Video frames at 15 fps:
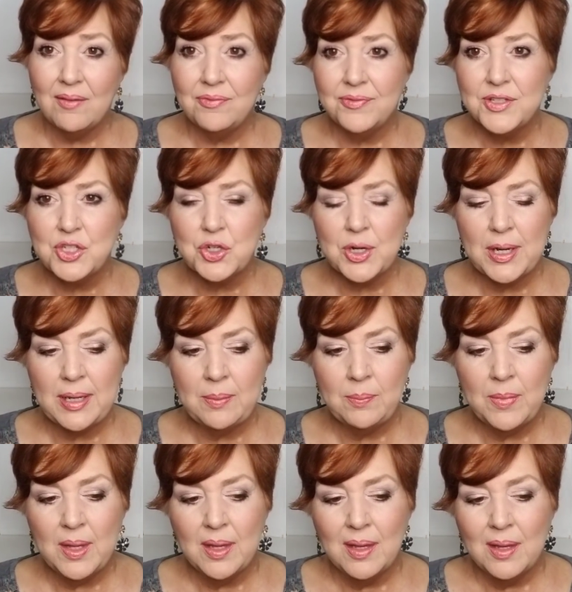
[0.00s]
stream,
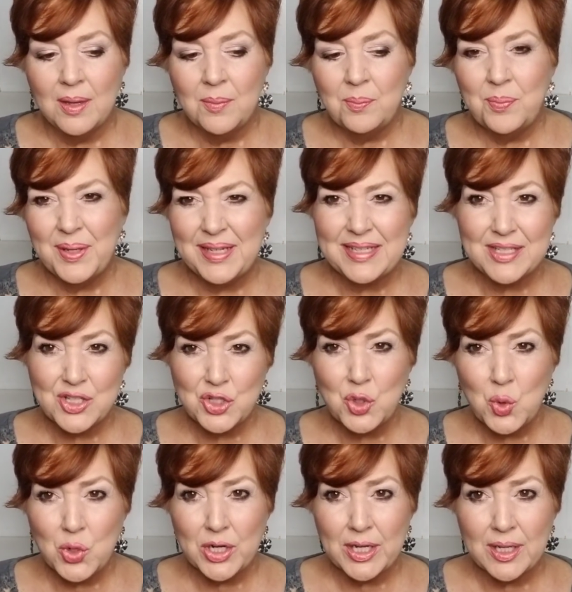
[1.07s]
but it's
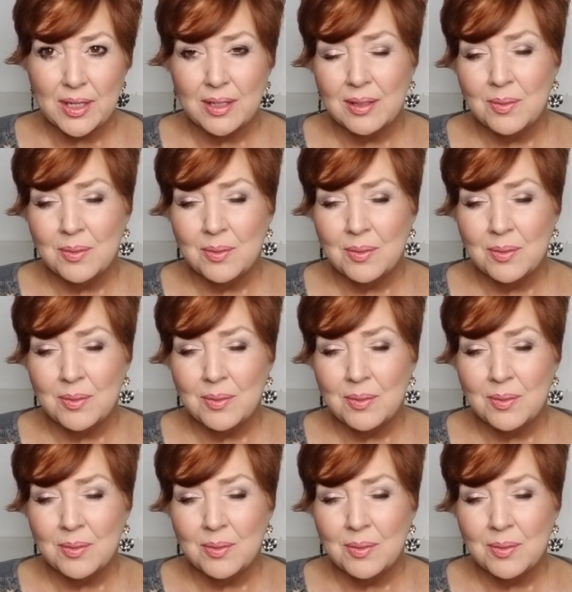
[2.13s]
sorta,